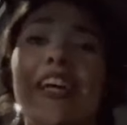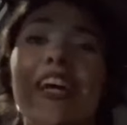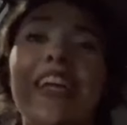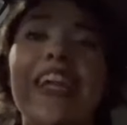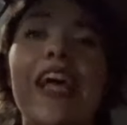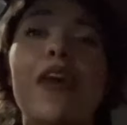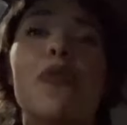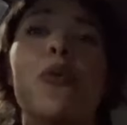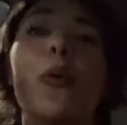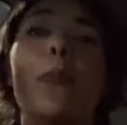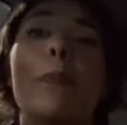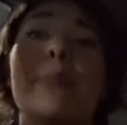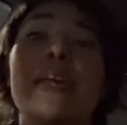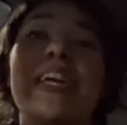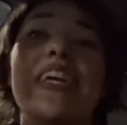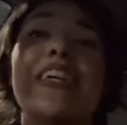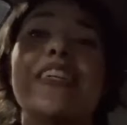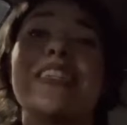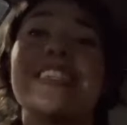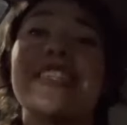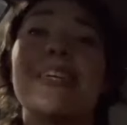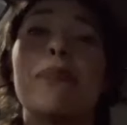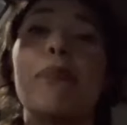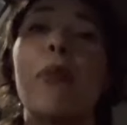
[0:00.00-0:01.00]
and I will be
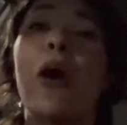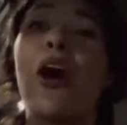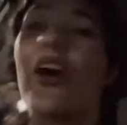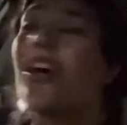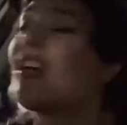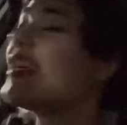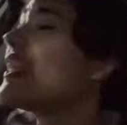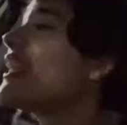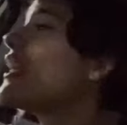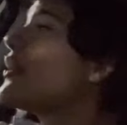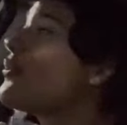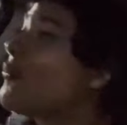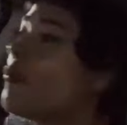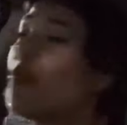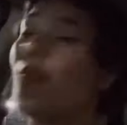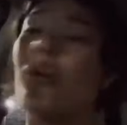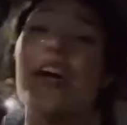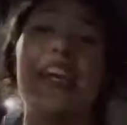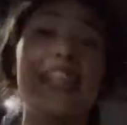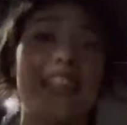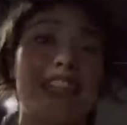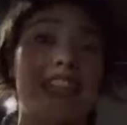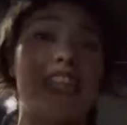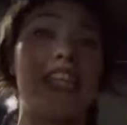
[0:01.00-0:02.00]
here to party
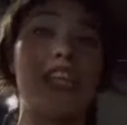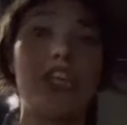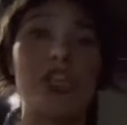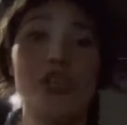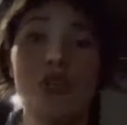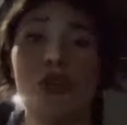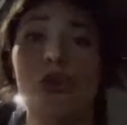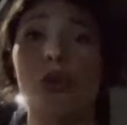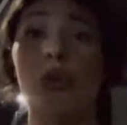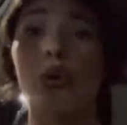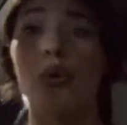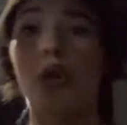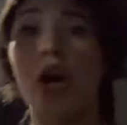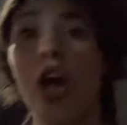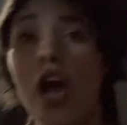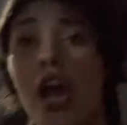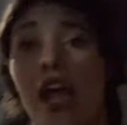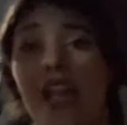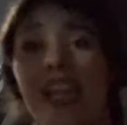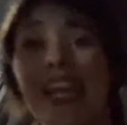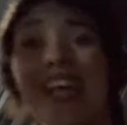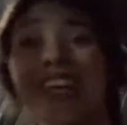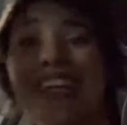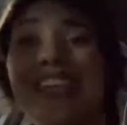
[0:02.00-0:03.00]
with you.
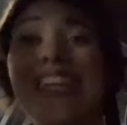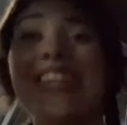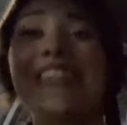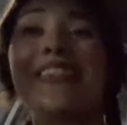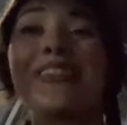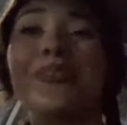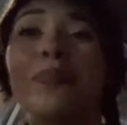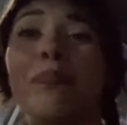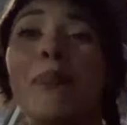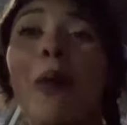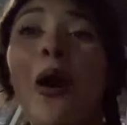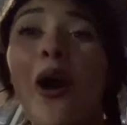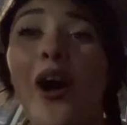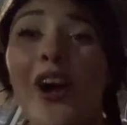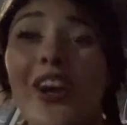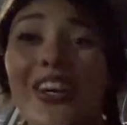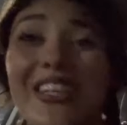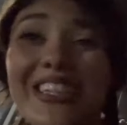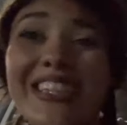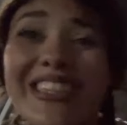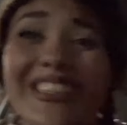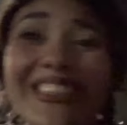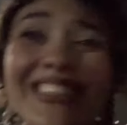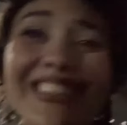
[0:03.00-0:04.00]
Like, let's
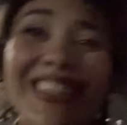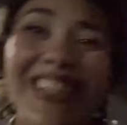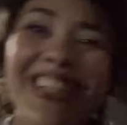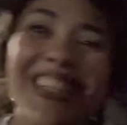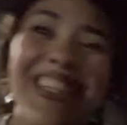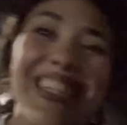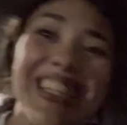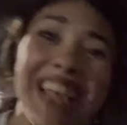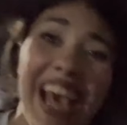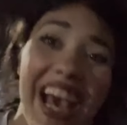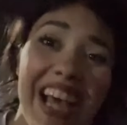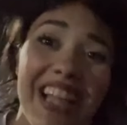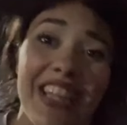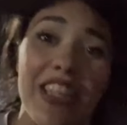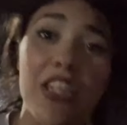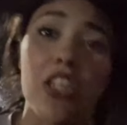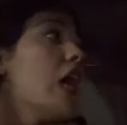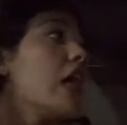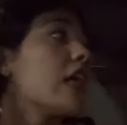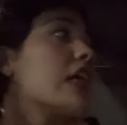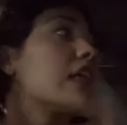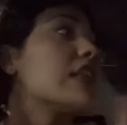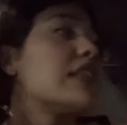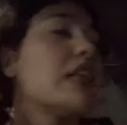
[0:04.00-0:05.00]
party together.
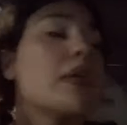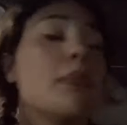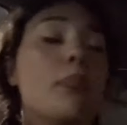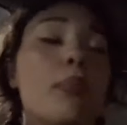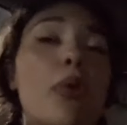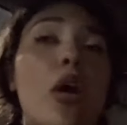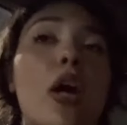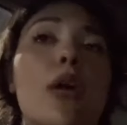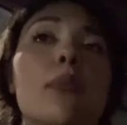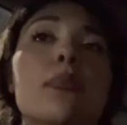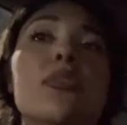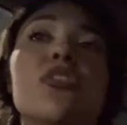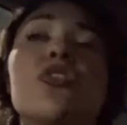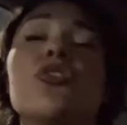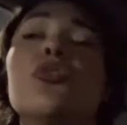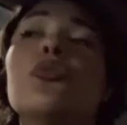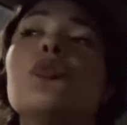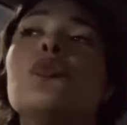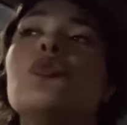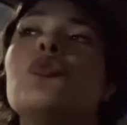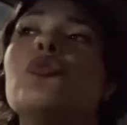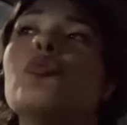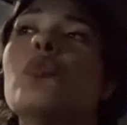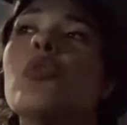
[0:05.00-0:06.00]
Because I promise
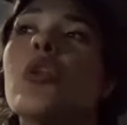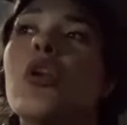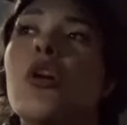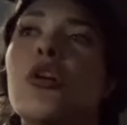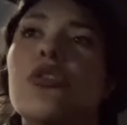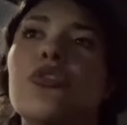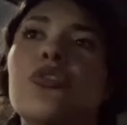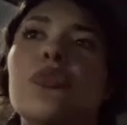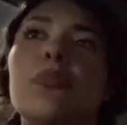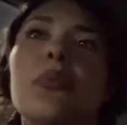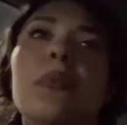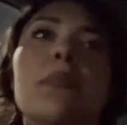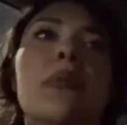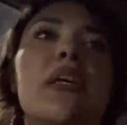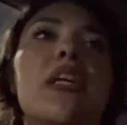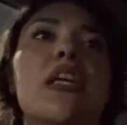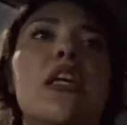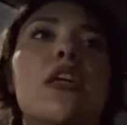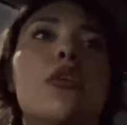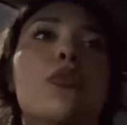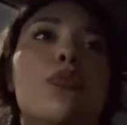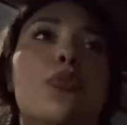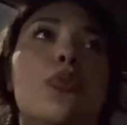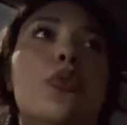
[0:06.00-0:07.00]
you, you will also be
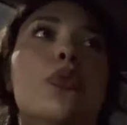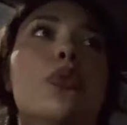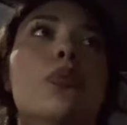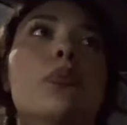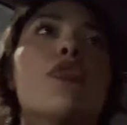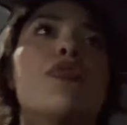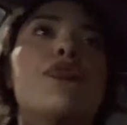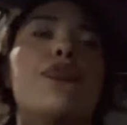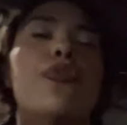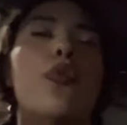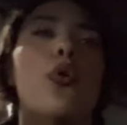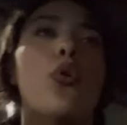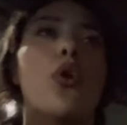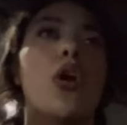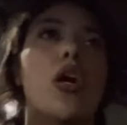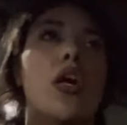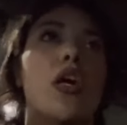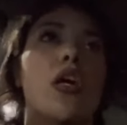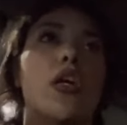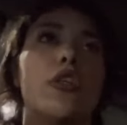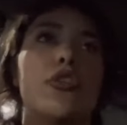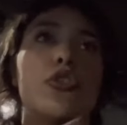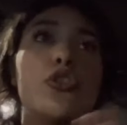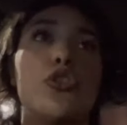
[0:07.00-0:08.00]
making room
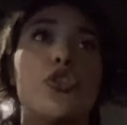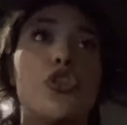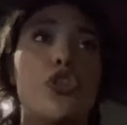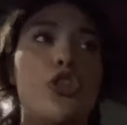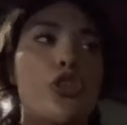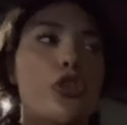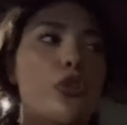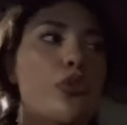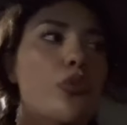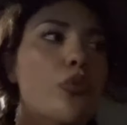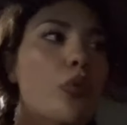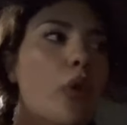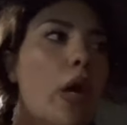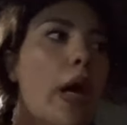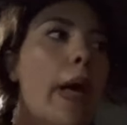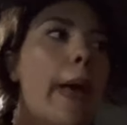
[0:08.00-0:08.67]
for new